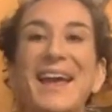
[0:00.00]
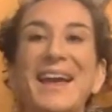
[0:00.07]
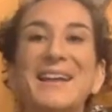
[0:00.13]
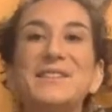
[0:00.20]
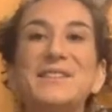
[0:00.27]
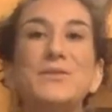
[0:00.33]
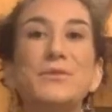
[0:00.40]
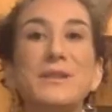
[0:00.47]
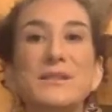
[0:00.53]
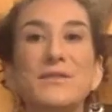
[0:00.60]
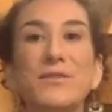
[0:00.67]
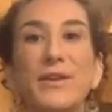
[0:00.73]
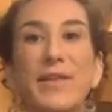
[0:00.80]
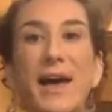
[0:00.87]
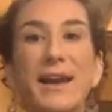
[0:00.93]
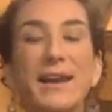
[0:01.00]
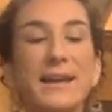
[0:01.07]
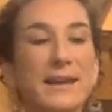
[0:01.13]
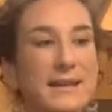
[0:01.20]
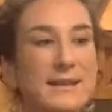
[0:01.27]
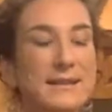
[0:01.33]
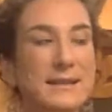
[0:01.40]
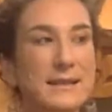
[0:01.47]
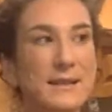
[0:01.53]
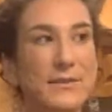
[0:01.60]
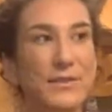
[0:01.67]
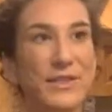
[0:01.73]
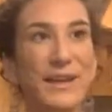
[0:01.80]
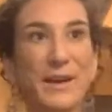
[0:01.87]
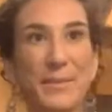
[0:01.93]
And the reason for that is, is if
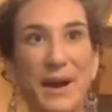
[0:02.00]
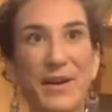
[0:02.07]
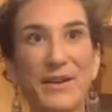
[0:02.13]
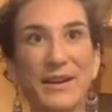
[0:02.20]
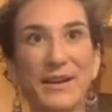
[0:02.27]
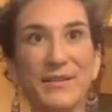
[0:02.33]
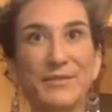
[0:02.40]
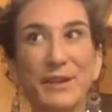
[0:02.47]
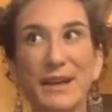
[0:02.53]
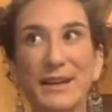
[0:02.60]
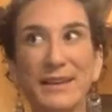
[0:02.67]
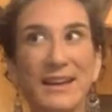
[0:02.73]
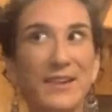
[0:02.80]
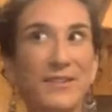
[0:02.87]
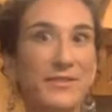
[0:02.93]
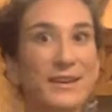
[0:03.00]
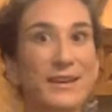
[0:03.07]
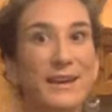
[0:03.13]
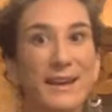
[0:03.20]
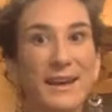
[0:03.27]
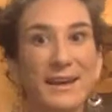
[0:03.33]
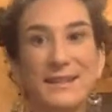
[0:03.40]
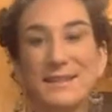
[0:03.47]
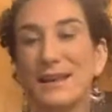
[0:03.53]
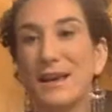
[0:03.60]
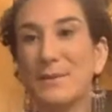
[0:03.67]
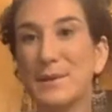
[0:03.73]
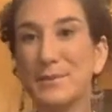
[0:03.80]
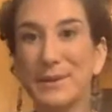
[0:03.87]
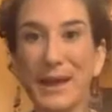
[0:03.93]
you think about it, right, like
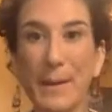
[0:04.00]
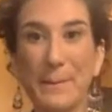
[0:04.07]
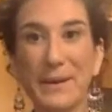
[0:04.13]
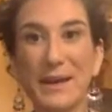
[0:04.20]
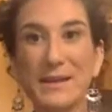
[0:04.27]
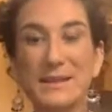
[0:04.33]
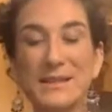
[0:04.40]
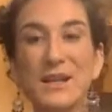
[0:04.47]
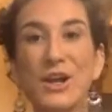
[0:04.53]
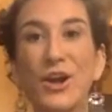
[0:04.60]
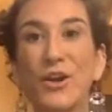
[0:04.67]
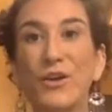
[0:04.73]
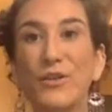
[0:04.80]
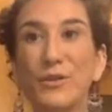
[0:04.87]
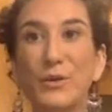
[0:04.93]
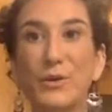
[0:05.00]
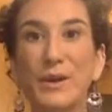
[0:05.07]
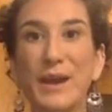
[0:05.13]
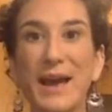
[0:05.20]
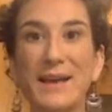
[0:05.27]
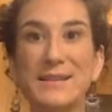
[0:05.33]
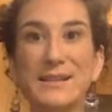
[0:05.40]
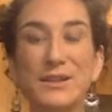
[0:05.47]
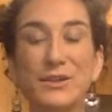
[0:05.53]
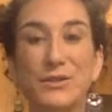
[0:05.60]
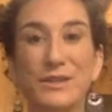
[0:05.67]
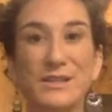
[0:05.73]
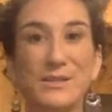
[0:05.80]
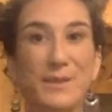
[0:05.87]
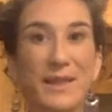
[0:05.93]
veganism and plant-based food has
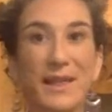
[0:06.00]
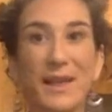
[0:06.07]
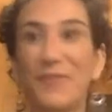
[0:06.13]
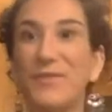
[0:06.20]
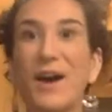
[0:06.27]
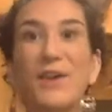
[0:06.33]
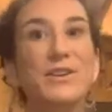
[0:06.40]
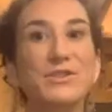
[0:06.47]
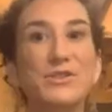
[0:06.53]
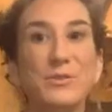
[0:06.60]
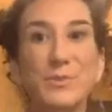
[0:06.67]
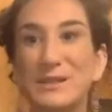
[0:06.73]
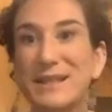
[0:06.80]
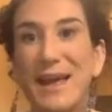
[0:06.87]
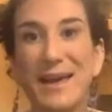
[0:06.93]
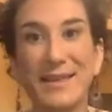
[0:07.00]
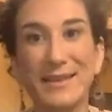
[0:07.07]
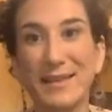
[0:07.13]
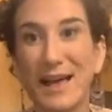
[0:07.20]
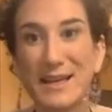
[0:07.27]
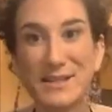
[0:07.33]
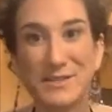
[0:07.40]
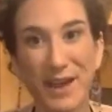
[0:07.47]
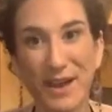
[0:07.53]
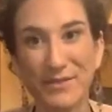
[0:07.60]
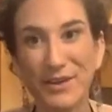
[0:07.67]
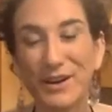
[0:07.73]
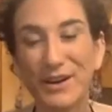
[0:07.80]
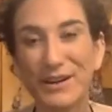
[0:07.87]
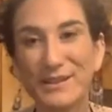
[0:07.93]
increased by like five hundred percent in the last five
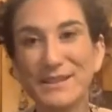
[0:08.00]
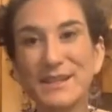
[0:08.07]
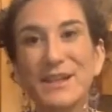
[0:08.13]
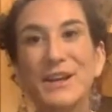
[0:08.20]
years.